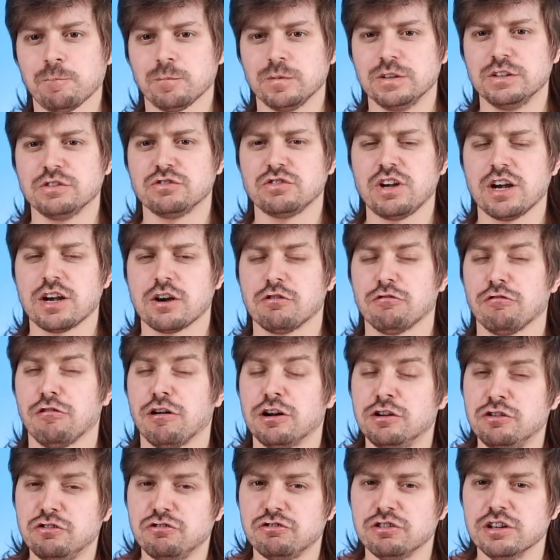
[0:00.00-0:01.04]
It's like
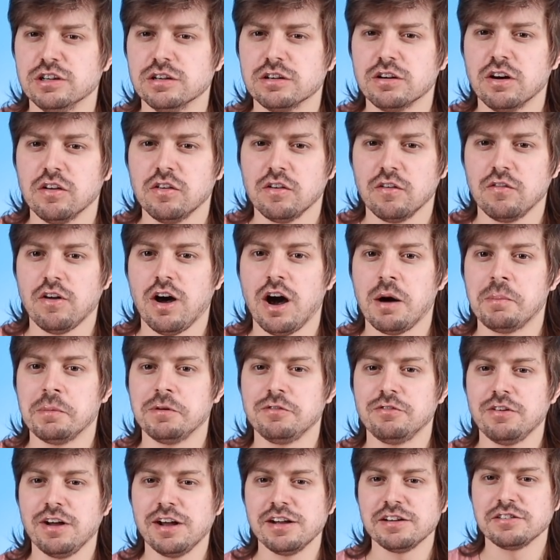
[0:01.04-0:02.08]
crunchy because of the
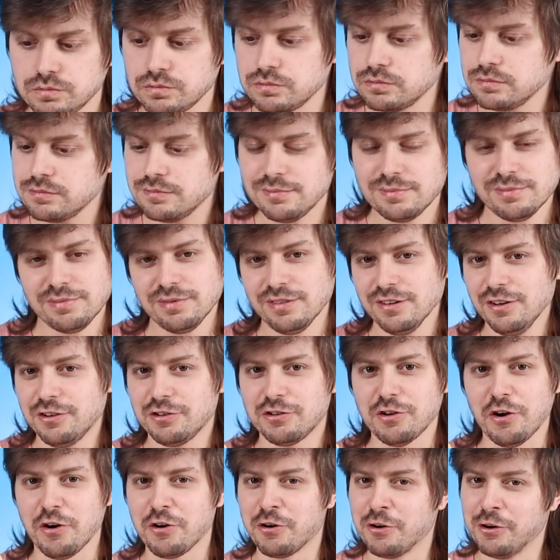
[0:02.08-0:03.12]
almond flakes.
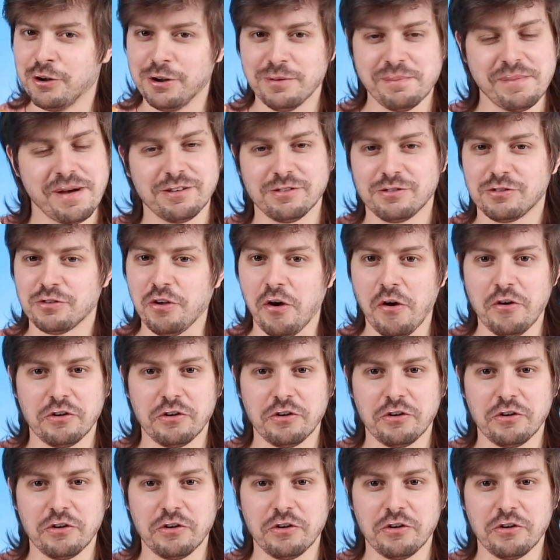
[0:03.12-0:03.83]
So good and so